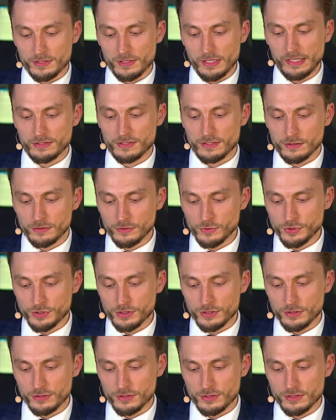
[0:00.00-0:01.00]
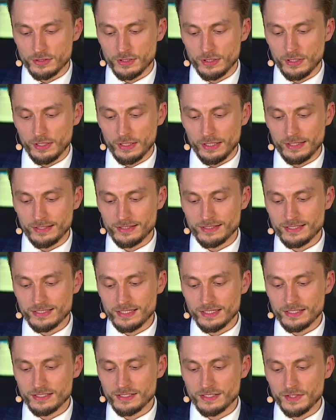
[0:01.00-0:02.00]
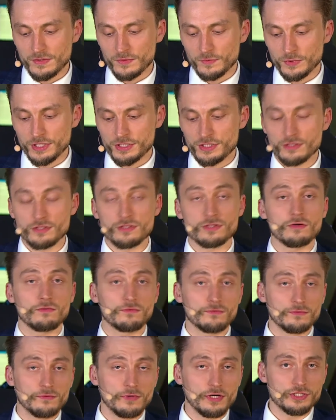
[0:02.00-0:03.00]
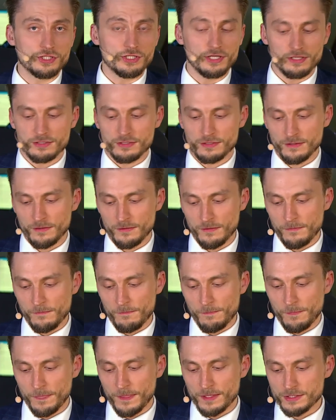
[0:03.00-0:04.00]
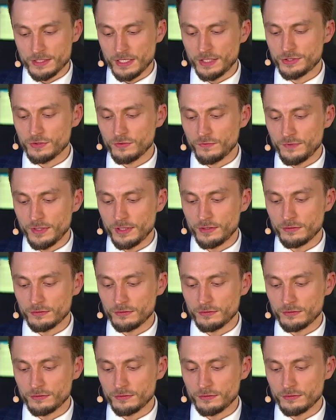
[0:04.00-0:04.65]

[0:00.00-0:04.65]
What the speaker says: and solutions in 16 regions of Russia's Central Federal